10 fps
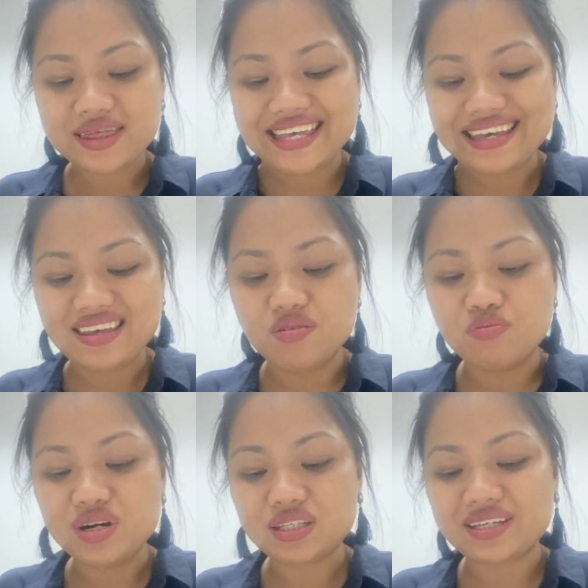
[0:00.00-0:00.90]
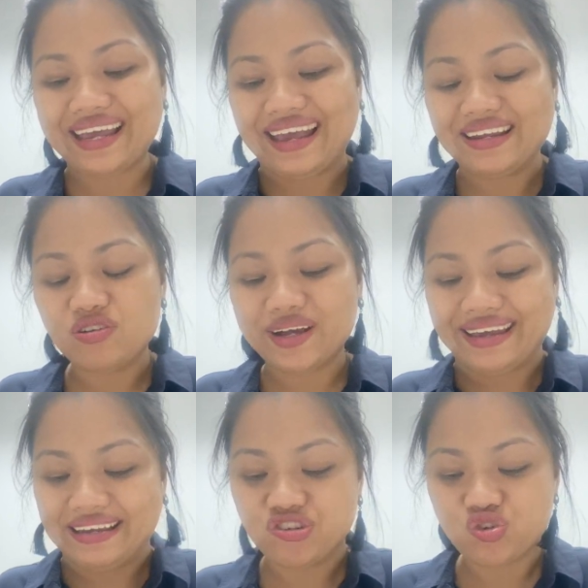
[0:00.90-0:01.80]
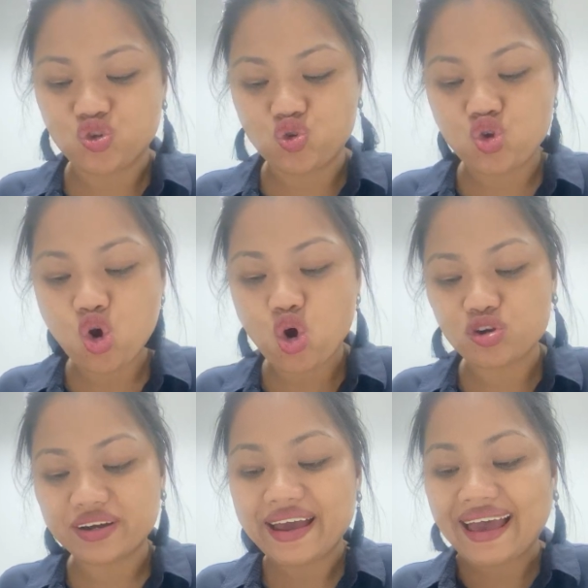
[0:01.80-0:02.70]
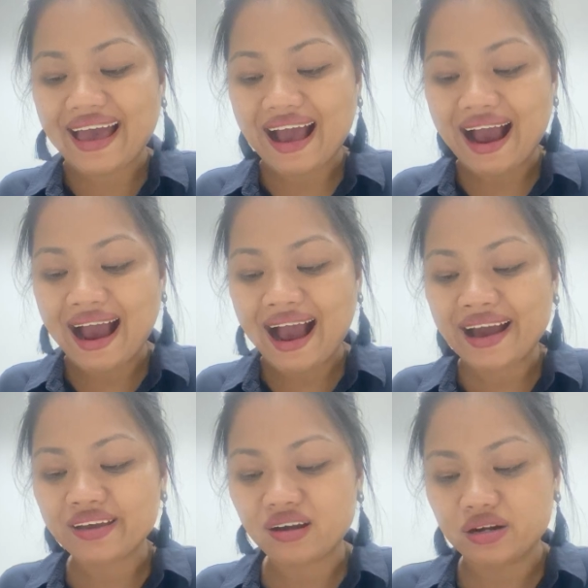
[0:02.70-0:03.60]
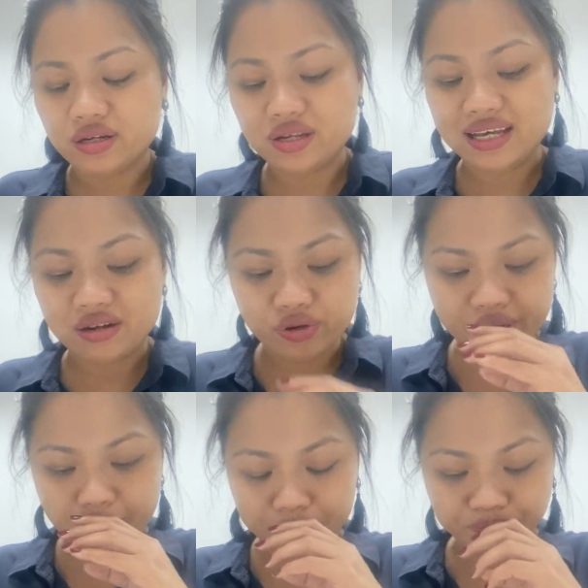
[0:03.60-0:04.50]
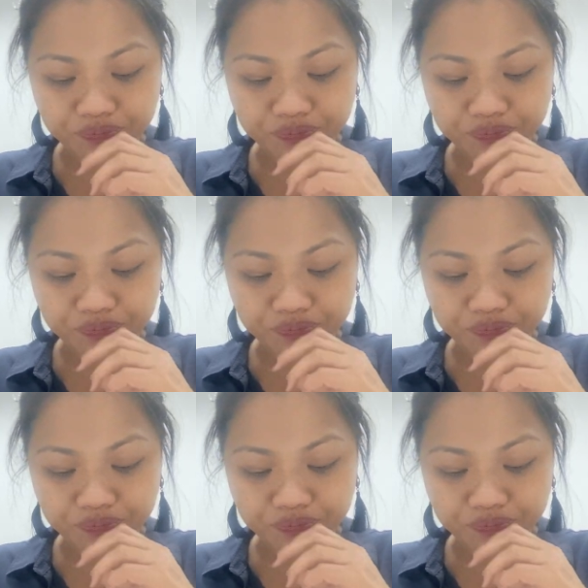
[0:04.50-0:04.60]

neither much education nor higher degree,